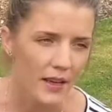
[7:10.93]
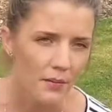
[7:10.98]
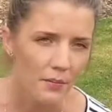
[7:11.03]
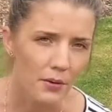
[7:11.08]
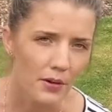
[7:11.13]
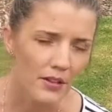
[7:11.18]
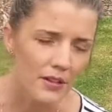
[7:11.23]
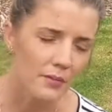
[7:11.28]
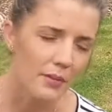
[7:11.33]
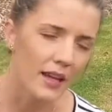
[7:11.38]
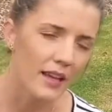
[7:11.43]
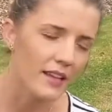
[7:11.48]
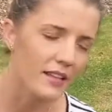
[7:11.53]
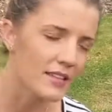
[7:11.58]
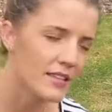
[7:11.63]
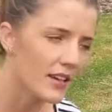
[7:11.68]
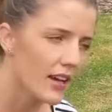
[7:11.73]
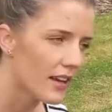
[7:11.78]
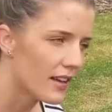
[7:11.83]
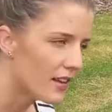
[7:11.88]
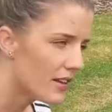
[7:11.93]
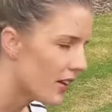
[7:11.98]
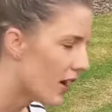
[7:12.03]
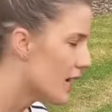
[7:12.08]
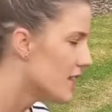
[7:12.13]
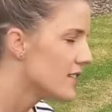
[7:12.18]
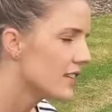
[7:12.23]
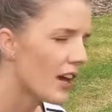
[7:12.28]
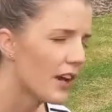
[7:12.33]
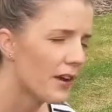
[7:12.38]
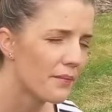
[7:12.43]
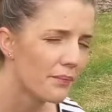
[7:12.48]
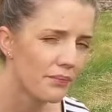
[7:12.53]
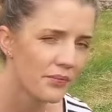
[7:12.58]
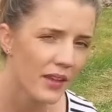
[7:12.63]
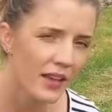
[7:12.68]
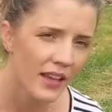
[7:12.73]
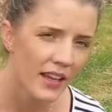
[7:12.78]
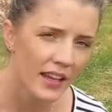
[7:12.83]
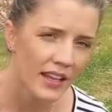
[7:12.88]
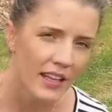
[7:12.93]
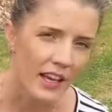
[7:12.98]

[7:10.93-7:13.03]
bring them back inside at night time, and